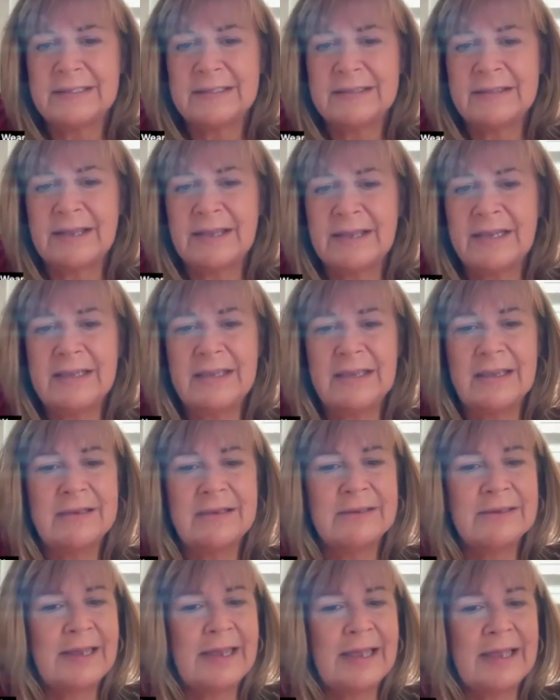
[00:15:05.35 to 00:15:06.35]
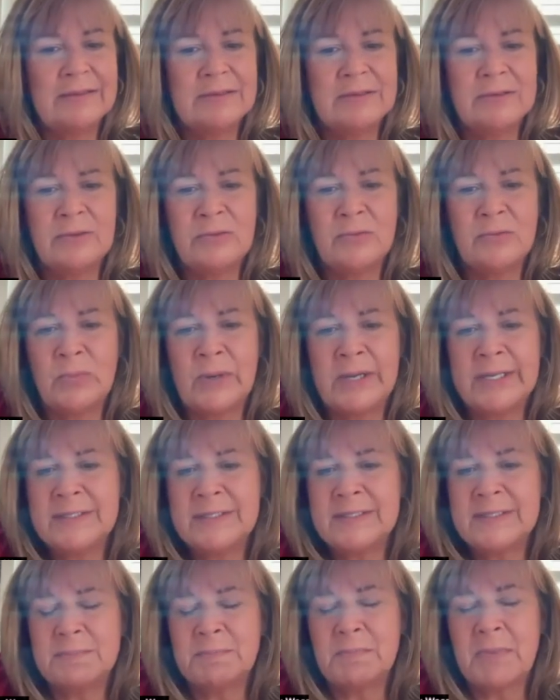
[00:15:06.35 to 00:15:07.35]
Like, what
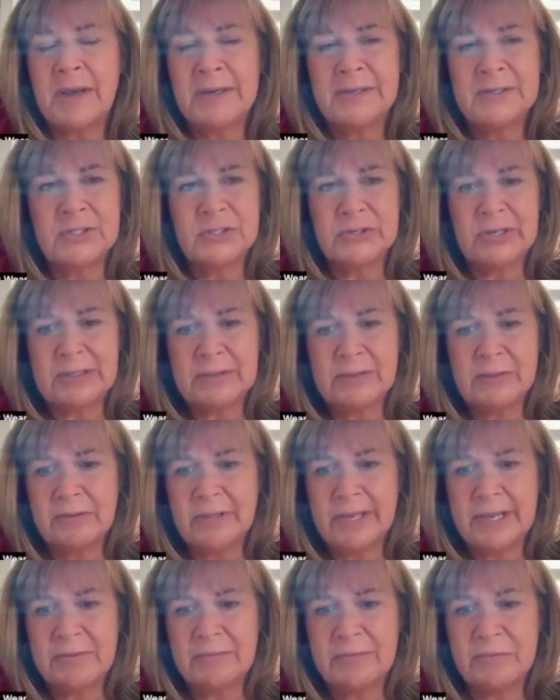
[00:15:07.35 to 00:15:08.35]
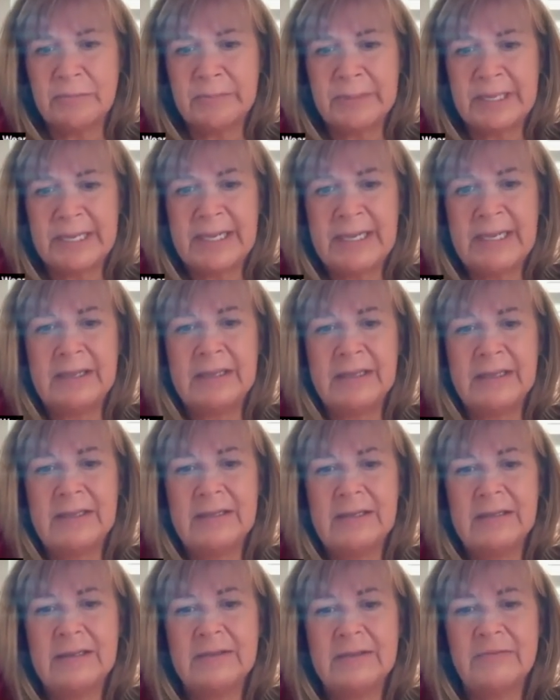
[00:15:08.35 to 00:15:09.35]
does monitoring look like for me
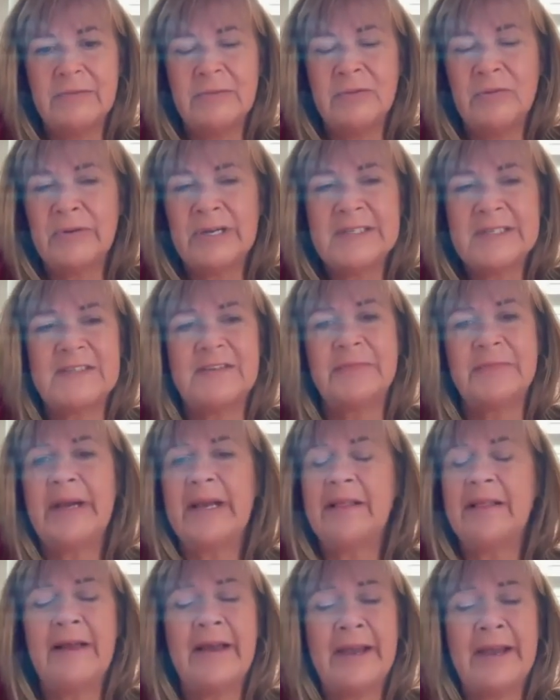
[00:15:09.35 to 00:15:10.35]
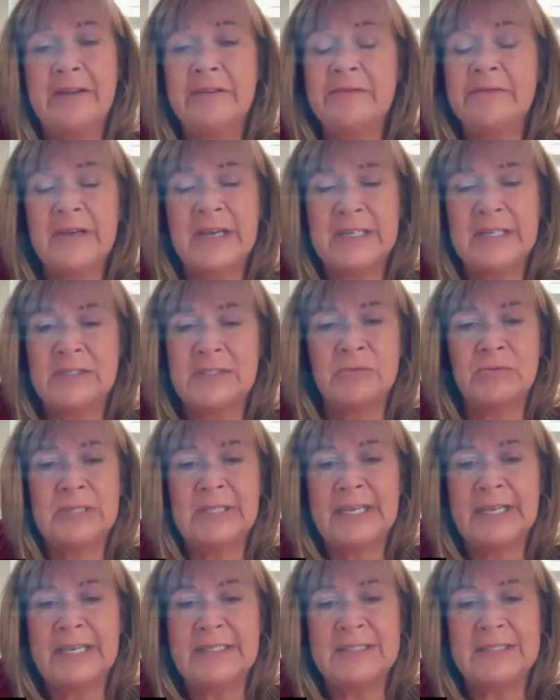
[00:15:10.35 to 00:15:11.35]
for the rest of my life as it
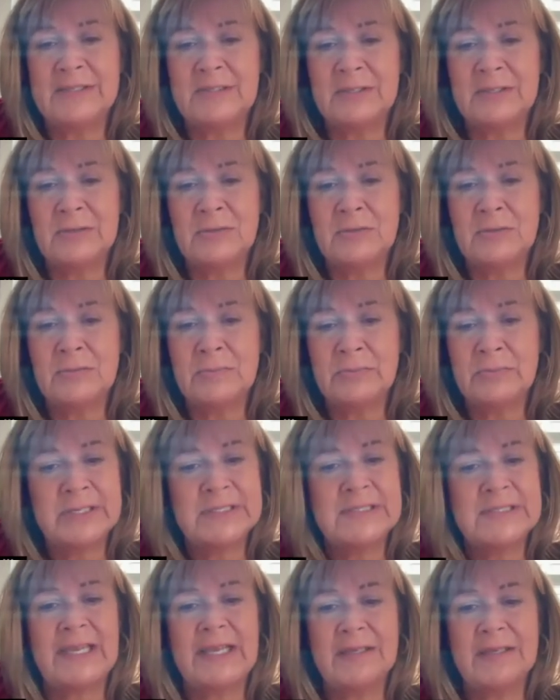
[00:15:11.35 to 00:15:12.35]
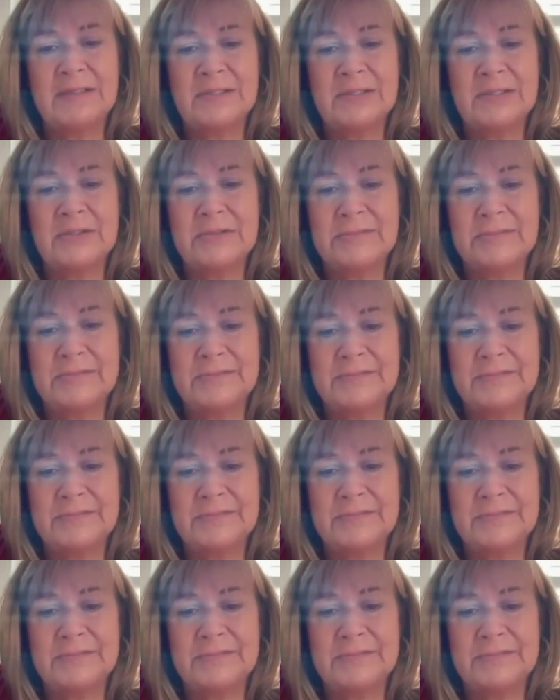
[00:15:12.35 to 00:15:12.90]
relates to breast cancer?